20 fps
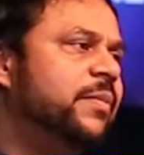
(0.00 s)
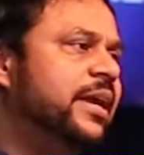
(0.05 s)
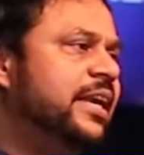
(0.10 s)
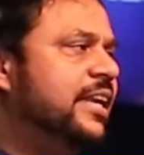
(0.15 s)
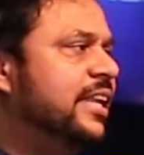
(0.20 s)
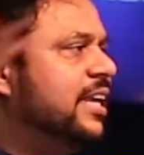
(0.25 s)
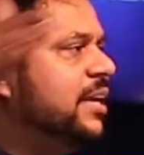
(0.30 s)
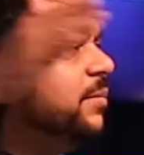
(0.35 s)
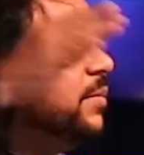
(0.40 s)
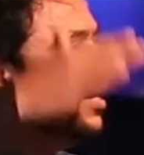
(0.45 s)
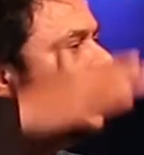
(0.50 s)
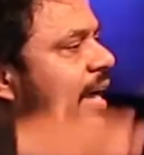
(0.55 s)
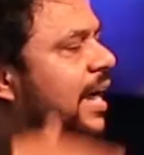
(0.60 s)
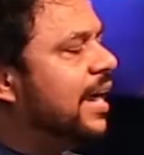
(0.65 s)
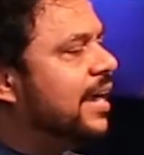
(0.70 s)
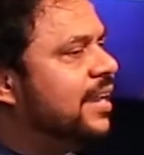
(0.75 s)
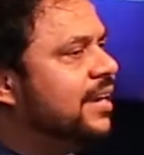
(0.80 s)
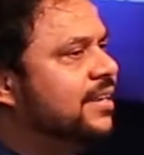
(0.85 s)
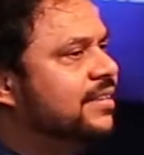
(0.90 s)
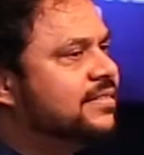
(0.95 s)
Called my
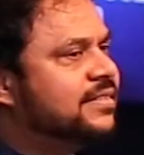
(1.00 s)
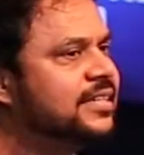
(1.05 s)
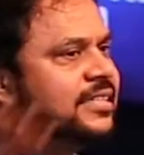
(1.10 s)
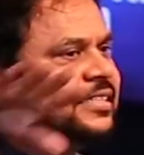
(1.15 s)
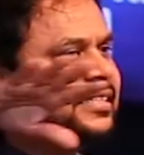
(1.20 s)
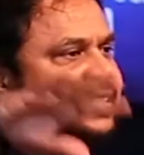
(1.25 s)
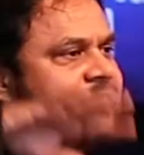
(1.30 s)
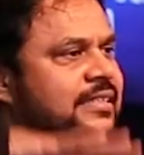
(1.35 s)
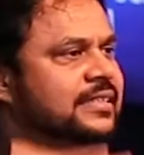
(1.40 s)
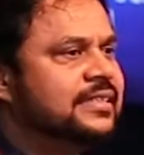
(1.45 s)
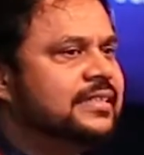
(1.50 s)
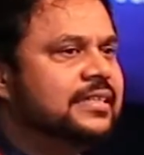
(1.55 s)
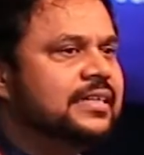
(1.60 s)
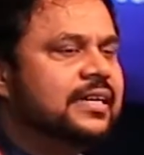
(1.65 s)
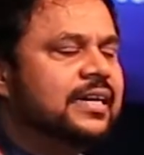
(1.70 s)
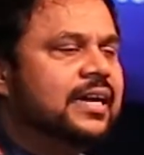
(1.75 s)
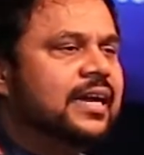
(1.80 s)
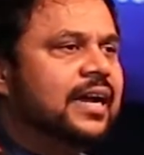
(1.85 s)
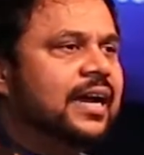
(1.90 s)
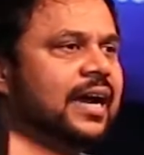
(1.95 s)
team and had a
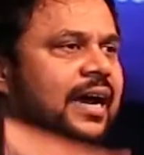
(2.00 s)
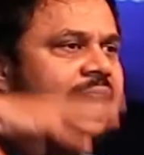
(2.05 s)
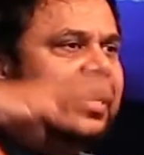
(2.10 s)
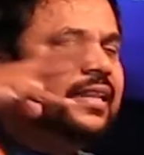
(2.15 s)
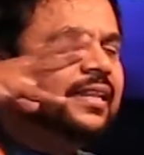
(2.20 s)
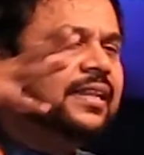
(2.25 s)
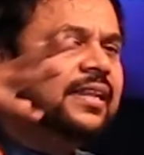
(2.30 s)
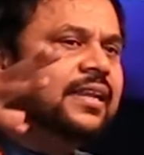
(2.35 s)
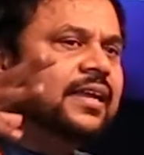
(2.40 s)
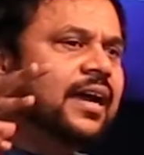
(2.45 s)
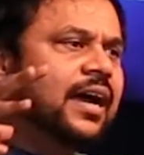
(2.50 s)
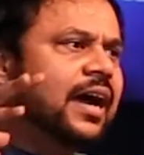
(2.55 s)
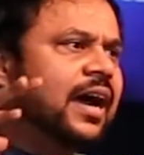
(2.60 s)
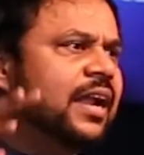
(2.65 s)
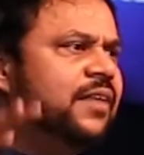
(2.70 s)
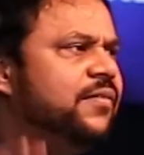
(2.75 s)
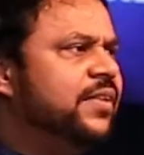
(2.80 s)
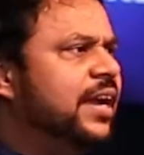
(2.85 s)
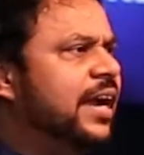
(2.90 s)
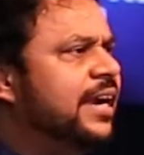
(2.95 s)
discussion,
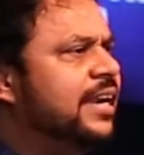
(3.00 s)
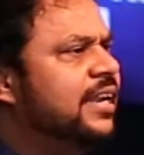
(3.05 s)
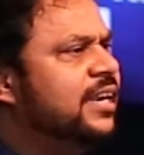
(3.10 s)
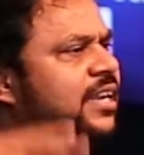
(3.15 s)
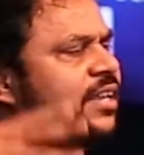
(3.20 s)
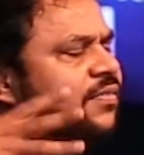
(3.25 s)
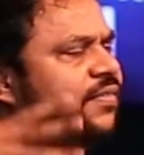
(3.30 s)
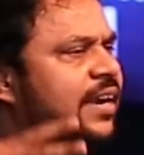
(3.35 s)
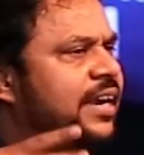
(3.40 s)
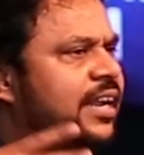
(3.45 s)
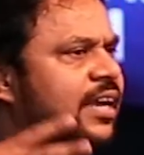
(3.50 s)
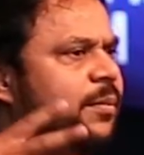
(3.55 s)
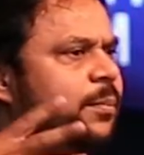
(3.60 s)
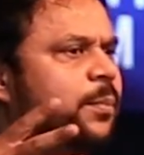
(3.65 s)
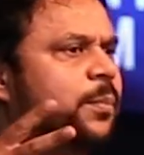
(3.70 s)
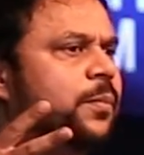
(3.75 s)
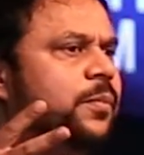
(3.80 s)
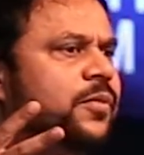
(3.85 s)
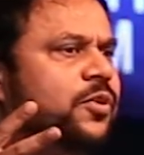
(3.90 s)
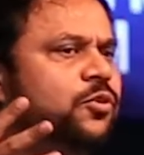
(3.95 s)
and we
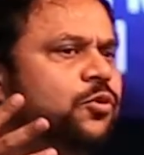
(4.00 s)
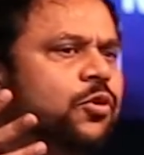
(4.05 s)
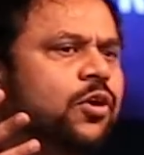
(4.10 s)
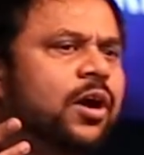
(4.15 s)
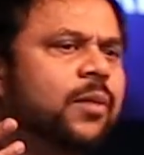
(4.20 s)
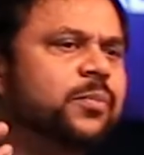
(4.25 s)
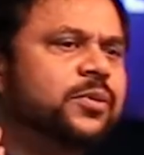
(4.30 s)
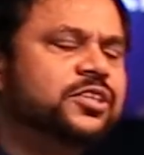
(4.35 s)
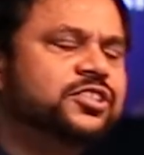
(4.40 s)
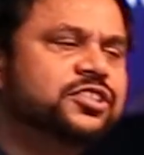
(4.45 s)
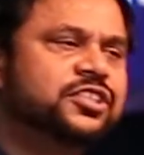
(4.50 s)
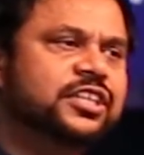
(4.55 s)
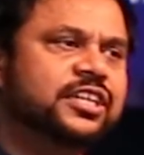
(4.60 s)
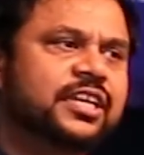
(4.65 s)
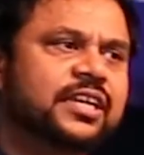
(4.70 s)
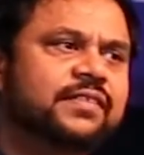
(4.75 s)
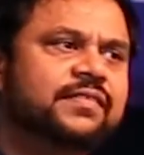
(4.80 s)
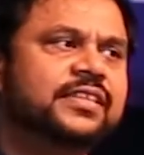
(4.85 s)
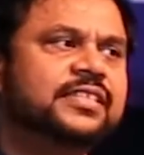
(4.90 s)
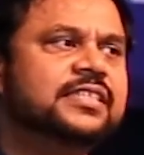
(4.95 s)
identified a new
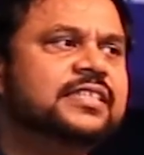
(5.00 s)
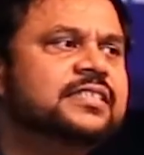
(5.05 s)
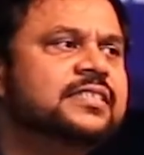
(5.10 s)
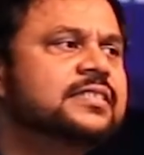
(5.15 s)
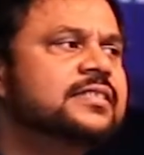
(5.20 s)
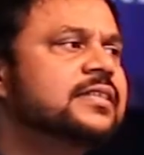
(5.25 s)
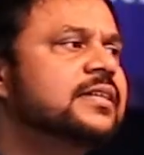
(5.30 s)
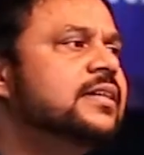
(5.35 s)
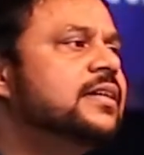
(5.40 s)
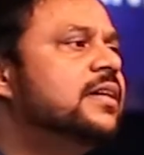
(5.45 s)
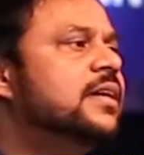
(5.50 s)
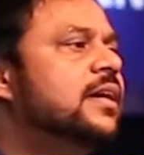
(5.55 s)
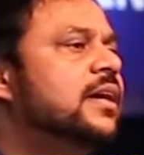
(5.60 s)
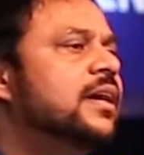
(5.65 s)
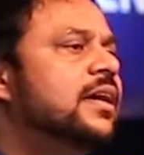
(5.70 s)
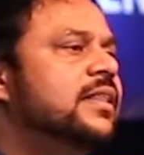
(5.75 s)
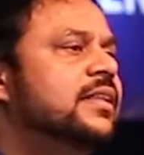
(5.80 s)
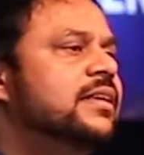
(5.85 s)
opportunity, which is